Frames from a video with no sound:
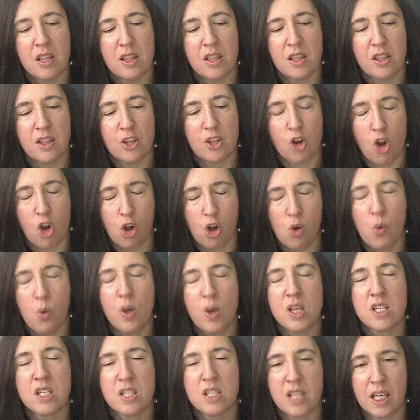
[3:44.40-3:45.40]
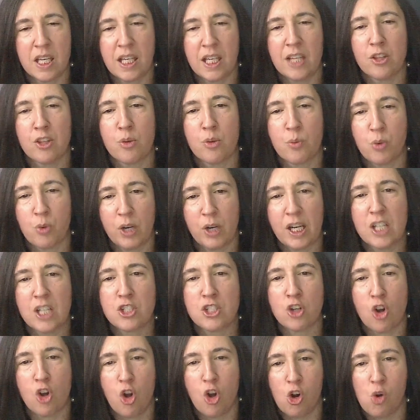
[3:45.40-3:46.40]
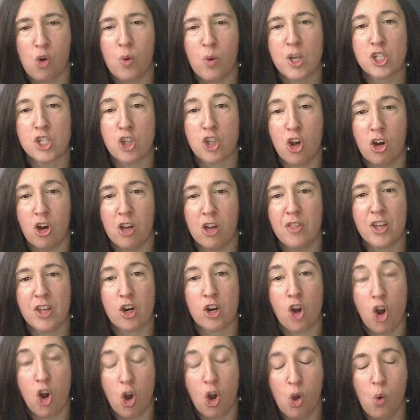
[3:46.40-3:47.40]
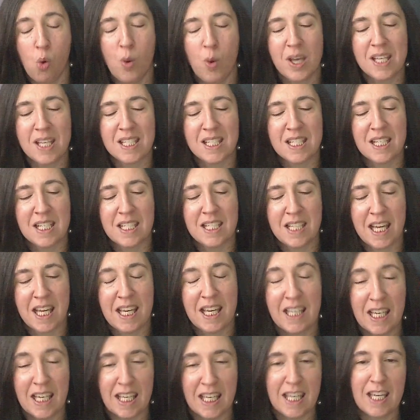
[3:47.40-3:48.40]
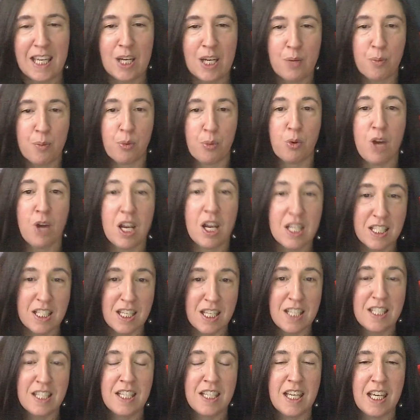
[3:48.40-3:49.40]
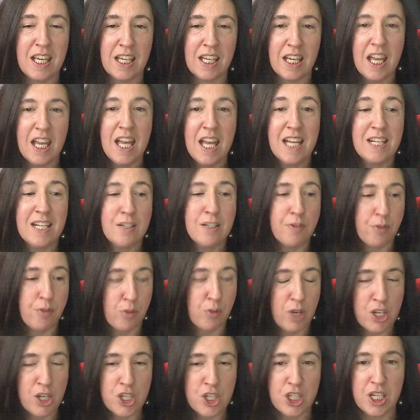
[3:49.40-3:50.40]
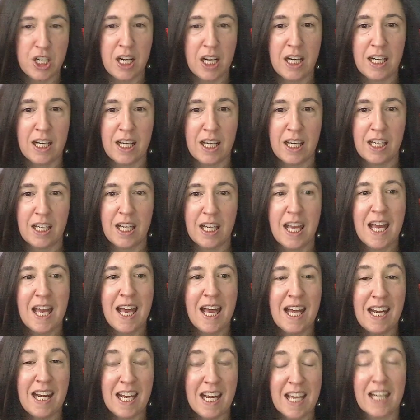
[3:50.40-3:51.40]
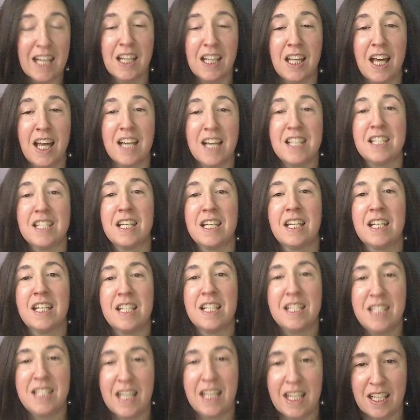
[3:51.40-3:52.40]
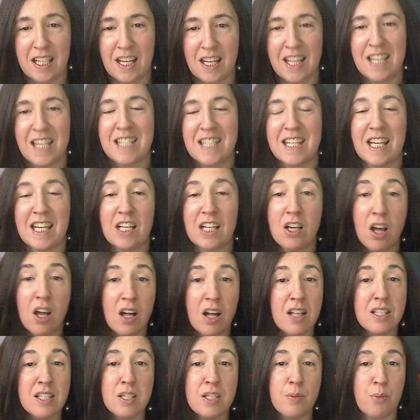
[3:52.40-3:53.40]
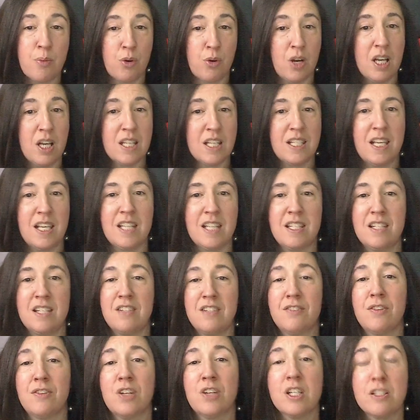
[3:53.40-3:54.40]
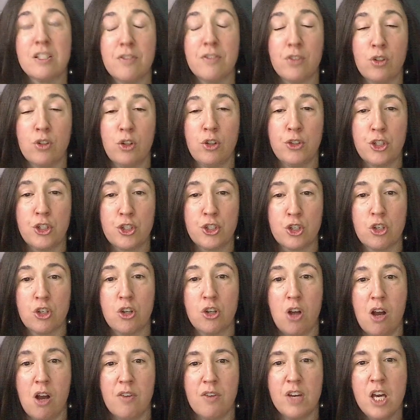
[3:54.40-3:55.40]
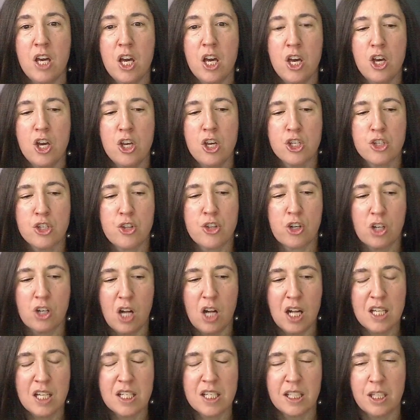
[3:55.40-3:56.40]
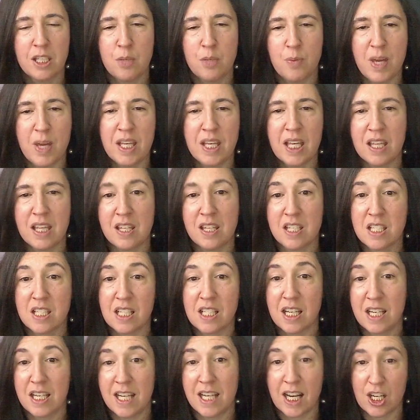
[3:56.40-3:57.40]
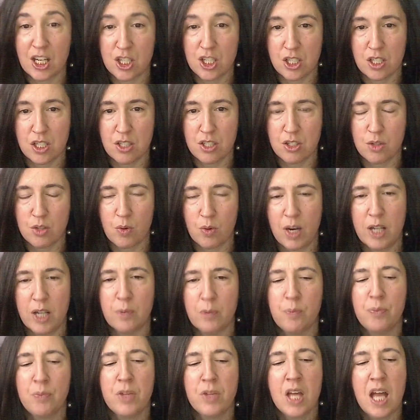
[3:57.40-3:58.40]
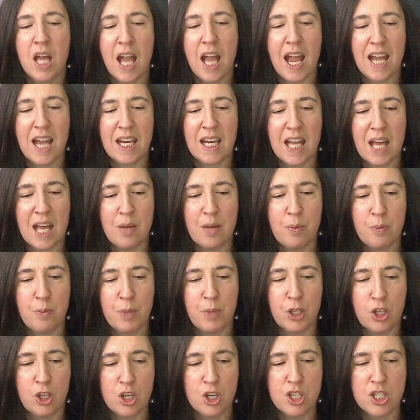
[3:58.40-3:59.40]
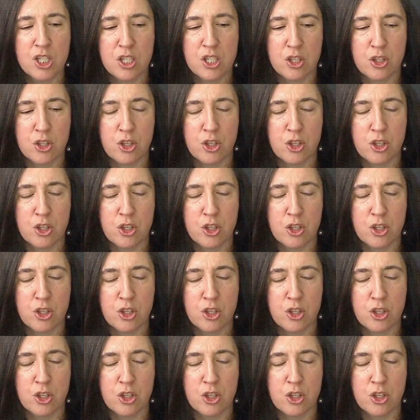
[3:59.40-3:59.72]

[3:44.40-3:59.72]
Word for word: they're always thinking, their brains are always on. They're always taking in, processing, differentiating, and analyzing data. It is a constant process. It is very difficult to turn off. So they're constantly making these connections, right? And because